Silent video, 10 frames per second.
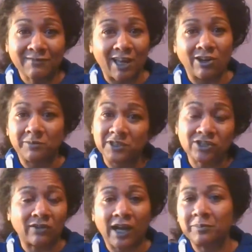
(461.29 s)
and I'll be
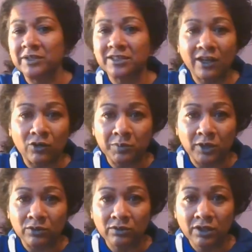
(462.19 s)
so happy to help
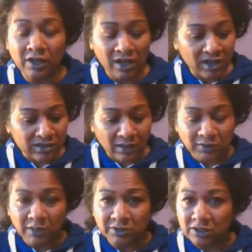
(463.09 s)
you
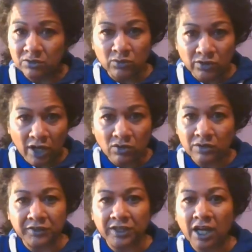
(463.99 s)
sometimes a little note
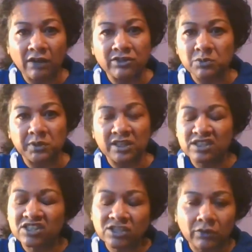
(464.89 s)
of encouragement is
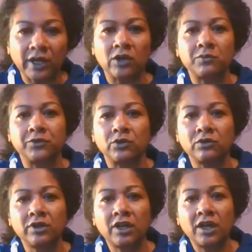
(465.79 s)
so helpful.
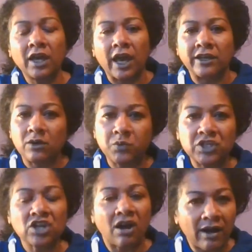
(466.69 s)
And I
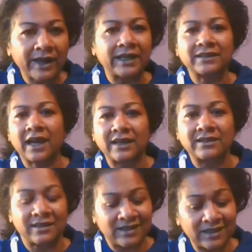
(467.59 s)
wish I had had
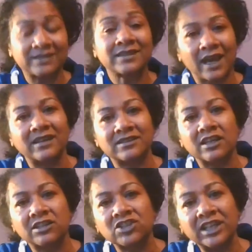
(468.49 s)
this as
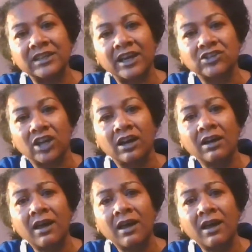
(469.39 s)
a teenager.